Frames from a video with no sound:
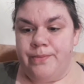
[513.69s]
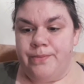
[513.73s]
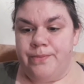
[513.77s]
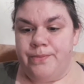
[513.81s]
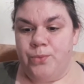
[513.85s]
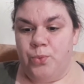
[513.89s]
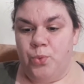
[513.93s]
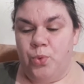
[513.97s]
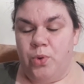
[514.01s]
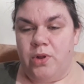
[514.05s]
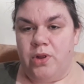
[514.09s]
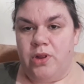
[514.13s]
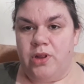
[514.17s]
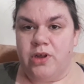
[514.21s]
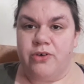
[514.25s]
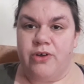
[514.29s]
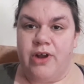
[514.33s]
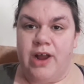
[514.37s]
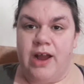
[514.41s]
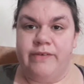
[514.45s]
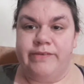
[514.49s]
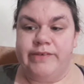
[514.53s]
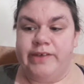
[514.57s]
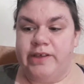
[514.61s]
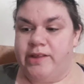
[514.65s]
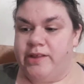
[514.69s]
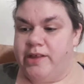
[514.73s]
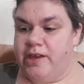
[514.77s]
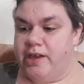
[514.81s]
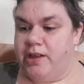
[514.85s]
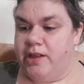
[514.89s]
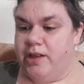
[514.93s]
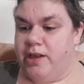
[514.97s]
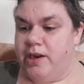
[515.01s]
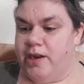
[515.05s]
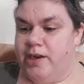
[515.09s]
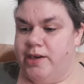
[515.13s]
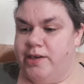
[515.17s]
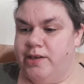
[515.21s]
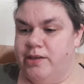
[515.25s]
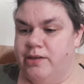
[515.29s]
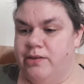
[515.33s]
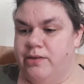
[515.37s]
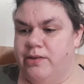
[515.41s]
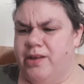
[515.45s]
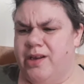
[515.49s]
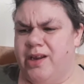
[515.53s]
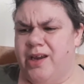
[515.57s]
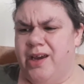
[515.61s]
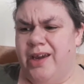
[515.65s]
wool crafty thing that I
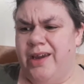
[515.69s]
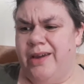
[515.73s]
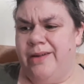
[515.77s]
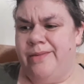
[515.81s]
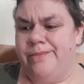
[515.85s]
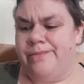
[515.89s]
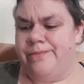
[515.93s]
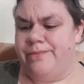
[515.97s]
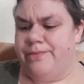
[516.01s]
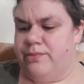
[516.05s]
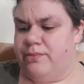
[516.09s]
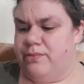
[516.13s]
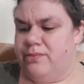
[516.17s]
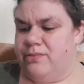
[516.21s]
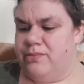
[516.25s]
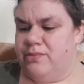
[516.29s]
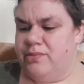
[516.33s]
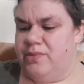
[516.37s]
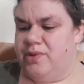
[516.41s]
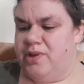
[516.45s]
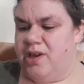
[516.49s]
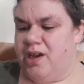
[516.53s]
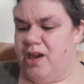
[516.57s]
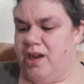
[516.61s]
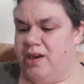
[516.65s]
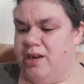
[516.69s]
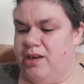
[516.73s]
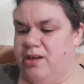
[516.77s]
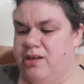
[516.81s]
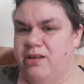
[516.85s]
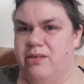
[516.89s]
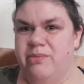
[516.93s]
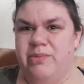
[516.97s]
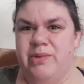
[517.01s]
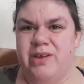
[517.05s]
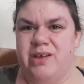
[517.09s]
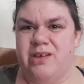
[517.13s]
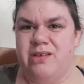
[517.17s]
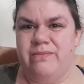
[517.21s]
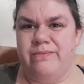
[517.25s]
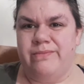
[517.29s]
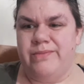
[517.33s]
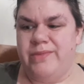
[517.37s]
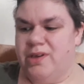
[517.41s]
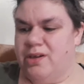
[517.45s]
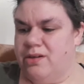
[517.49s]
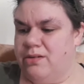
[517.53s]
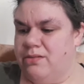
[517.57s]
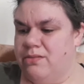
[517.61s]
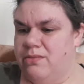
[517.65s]
do that I kind of do but
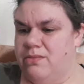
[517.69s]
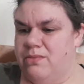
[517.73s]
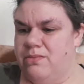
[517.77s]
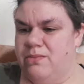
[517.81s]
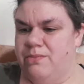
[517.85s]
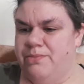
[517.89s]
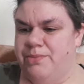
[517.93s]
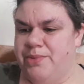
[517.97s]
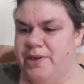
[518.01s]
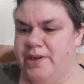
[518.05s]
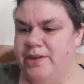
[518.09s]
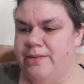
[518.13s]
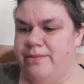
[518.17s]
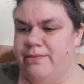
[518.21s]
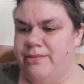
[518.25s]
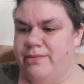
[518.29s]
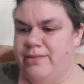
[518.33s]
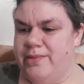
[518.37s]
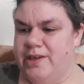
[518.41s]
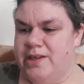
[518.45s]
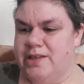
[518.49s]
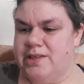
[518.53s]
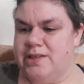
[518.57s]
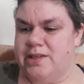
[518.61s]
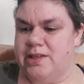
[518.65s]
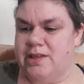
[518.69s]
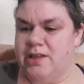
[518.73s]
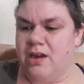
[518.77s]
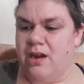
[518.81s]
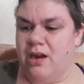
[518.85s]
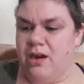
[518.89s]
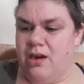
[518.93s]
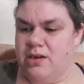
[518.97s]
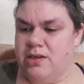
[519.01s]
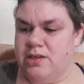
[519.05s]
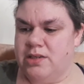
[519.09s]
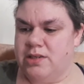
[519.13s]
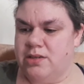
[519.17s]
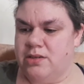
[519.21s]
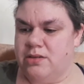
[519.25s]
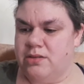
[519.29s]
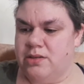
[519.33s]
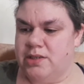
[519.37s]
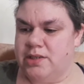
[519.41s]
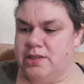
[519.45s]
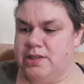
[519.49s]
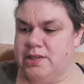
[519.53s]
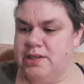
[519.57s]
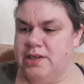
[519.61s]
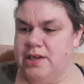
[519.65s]
don't. But it's in the car, so
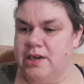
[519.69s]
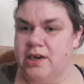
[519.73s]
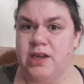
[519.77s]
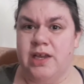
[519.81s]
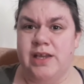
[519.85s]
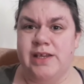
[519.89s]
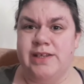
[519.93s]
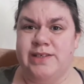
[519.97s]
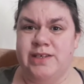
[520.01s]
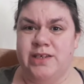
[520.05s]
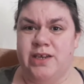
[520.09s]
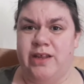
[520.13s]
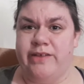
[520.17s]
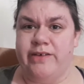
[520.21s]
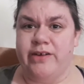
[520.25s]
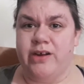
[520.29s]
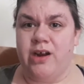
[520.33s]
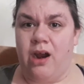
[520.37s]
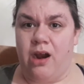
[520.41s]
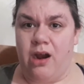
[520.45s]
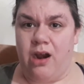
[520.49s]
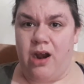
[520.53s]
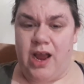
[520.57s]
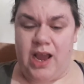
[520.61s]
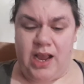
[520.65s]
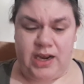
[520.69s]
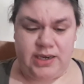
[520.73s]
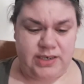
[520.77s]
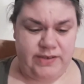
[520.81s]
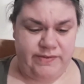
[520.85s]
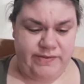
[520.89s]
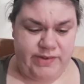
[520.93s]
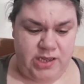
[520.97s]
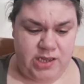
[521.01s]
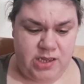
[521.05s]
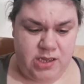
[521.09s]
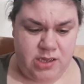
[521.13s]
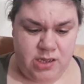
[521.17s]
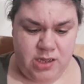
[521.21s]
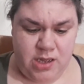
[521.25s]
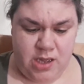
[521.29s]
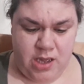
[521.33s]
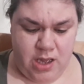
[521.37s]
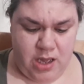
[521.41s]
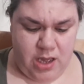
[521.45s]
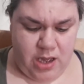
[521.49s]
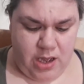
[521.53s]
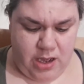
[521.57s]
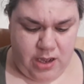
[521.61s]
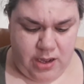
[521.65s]
it's another car activity.
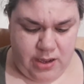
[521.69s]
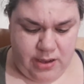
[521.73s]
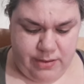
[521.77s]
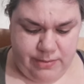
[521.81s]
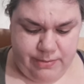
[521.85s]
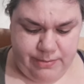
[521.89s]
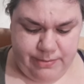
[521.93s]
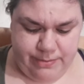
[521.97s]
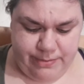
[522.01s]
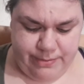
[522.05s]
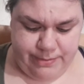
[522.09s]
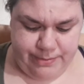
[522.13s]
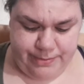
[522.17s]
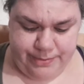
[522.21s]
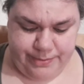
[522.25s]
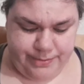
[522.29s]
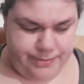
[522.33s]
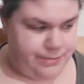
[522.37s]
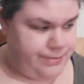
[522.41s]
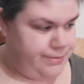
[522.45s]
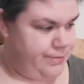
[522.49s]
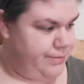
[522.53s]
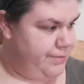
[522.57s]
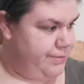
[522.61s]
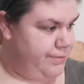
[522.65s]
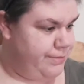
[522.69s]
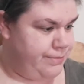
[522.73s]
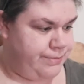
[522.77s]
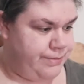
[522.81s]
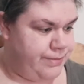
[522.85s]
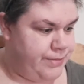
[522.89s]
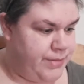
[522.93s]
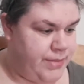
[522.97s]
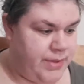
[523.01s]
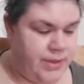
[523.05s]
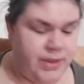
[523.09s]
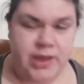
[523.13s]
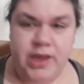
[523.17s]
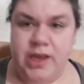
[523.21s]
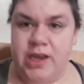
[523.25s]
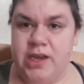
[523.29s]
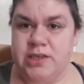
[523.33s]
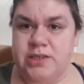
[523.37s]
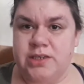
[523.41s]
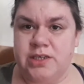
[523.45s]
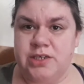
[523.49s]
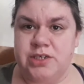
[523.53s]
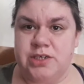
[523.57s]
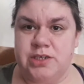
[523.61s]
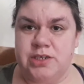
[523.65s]
I
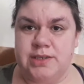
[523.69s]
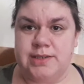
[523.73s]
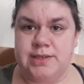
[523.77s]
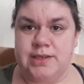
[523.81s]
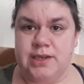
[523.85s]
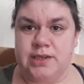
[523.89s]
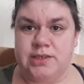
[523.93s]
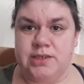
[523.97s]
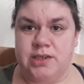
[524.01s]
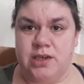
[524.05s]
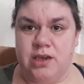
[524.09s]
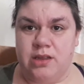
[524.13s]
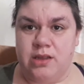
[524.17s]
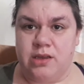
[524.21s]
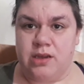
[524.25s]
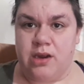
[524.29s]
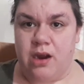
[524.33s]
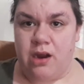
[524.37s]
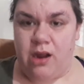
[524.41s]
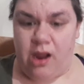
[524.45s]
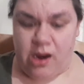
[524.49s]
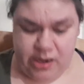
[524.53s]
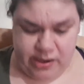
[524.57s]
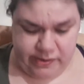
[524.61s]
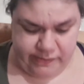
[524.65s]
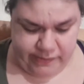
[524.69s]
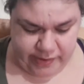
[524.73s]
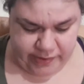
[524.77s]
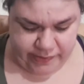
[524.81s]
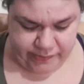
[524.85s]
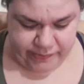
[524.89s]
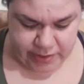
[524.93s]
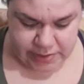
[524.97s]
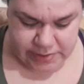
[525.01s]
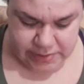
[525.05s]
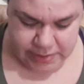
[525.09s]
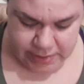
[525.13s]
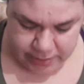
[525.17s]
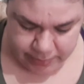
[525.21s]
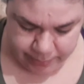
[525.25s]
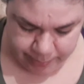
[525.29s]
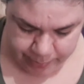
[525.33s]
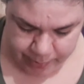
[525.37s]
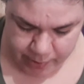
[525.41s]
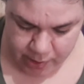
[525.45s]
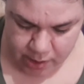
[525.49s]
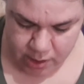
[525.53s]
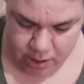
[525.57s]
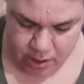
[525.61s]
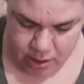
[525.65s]
guess I should have stuck to all the car activities first, huh?
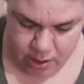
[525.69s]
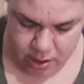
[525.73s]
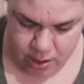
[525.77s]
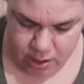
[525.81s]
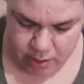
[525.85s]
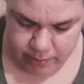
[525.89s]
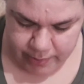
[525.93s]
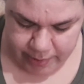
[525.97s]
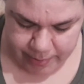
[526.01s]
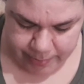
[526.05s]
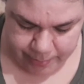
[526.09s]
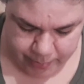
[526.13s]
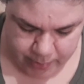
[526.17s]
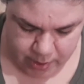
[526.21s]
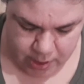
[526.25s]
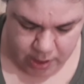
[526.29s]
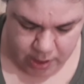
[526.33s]
Oh well.